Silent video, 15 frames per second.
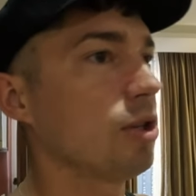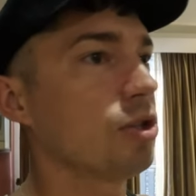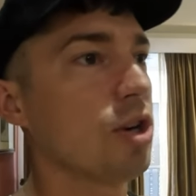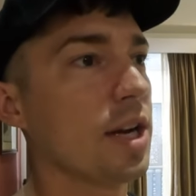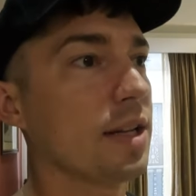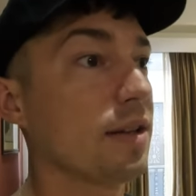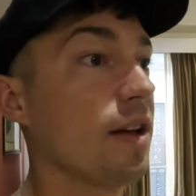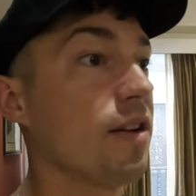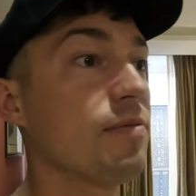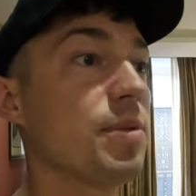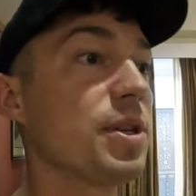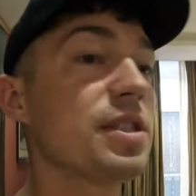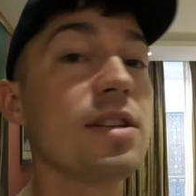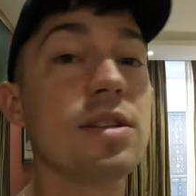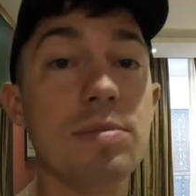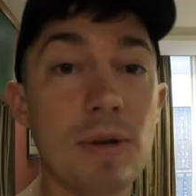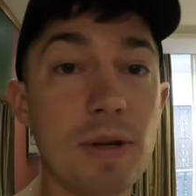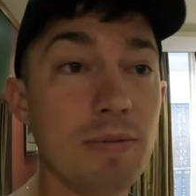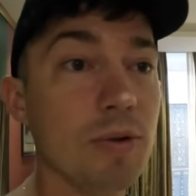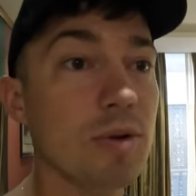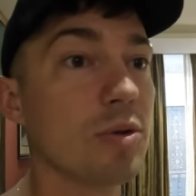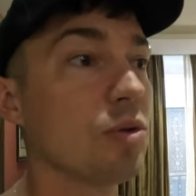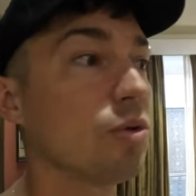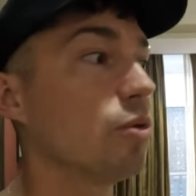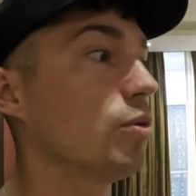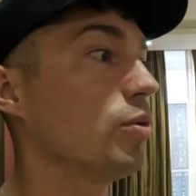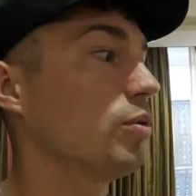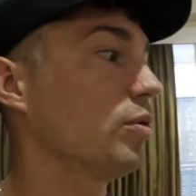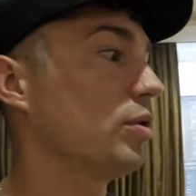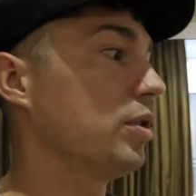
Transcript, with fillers: attract a lot of business people who